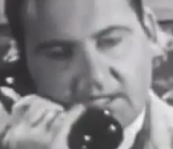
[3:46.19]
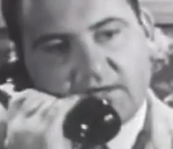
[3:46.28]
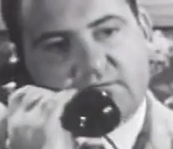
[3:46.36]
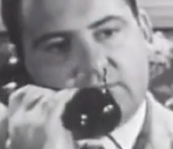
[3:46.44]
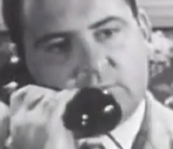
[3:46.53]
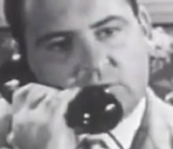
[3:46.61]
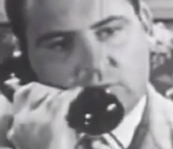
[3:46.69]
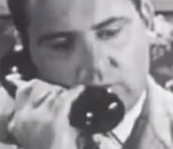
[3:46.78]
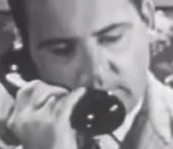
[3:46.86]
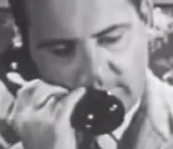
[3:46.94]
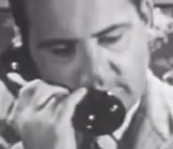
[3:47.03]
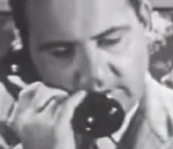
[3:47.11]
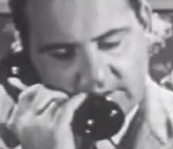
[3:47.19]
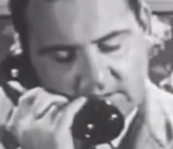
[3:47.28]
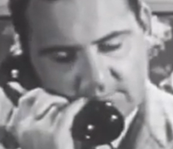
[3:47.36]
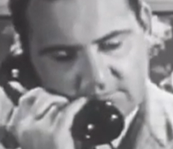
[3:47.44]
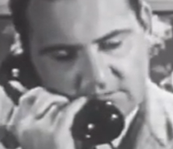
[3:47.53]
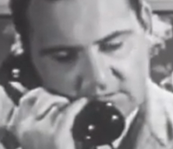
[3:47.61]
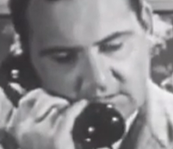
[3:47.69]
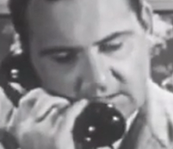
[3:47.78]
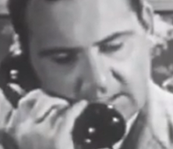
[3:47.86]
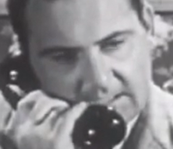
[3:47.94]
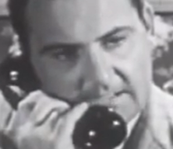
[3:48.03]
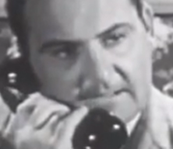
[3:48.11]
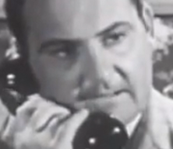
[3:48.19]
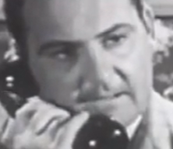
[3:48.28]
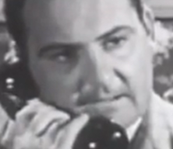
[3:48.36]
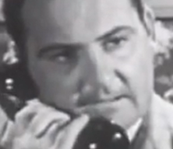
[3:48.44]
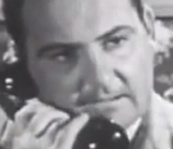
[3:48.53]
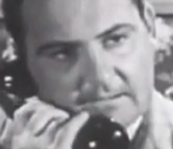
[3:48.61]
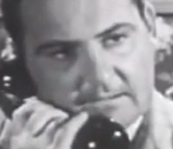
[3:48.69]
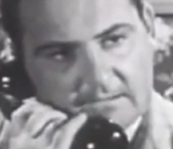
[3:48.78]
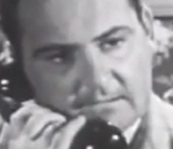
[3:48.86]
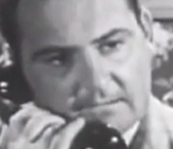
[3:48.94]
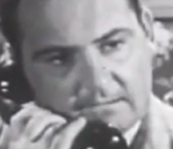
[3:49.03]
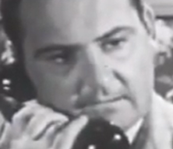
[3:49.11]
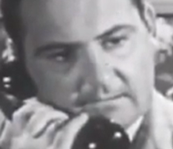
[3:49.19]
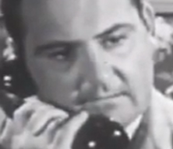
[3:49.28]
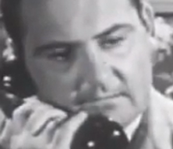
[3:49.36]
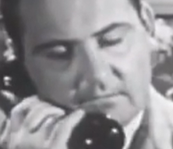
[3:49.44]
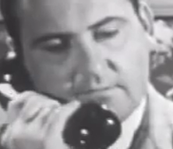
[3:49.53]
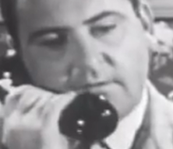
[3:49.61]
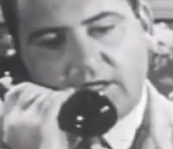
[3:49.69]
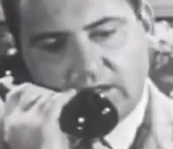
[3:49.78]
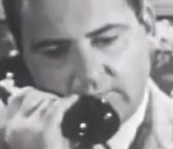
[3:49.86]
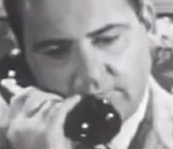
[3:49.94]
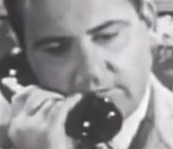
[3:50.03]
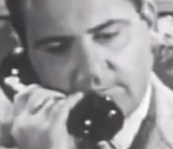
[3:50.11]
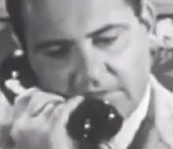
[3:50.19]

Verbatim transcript: Ask him to call me when he comes in tonight. Yes, I will. Thank you very